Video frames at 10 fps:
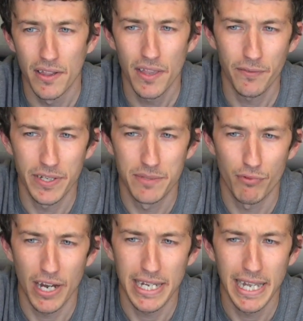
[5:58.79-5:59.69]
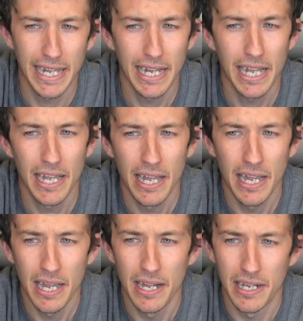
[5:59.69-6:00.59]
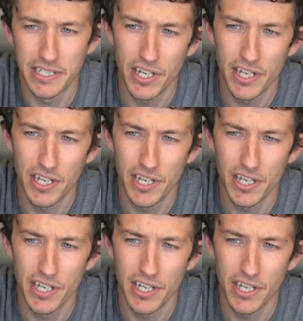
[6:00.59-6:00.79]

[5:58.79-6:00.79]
nothing's breaking, there's